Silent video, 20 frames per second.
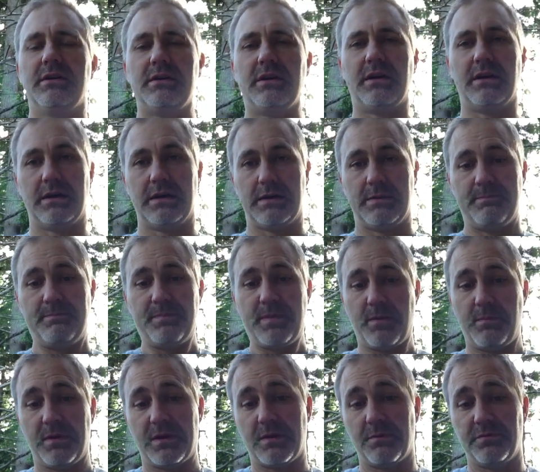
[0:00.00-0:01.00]
it
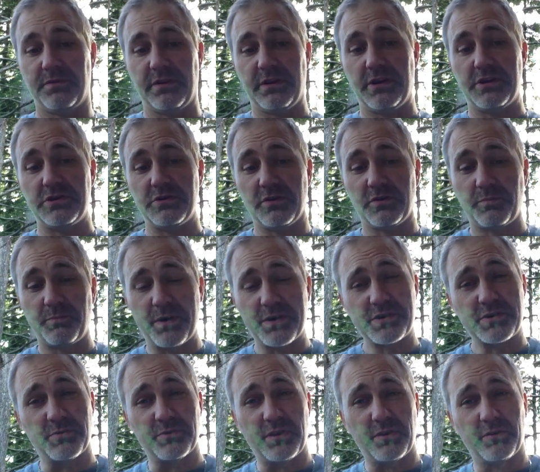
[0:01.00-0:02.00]
becomes an issue,
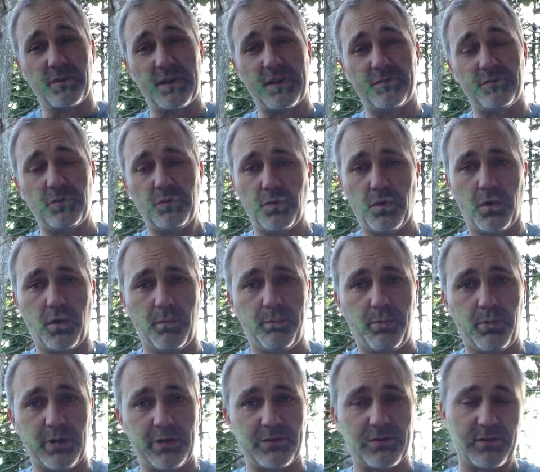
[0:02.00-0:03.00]
especially when they only have 2 hull
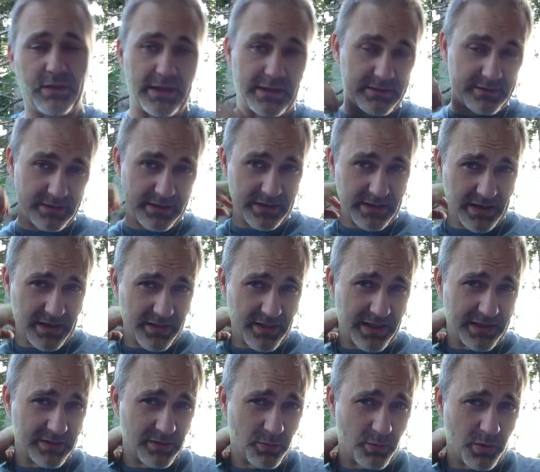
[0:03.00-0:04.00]
points, like the
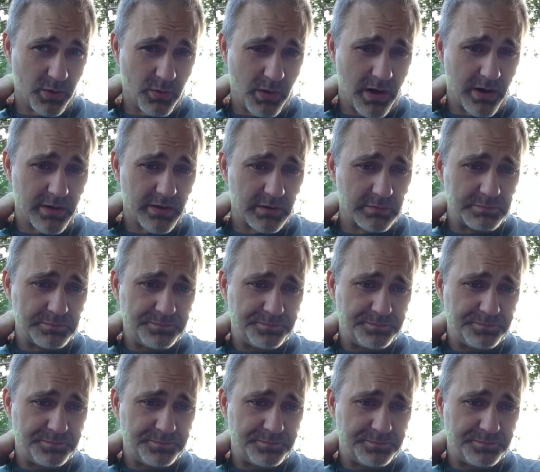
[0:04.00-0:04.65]
Warwalker.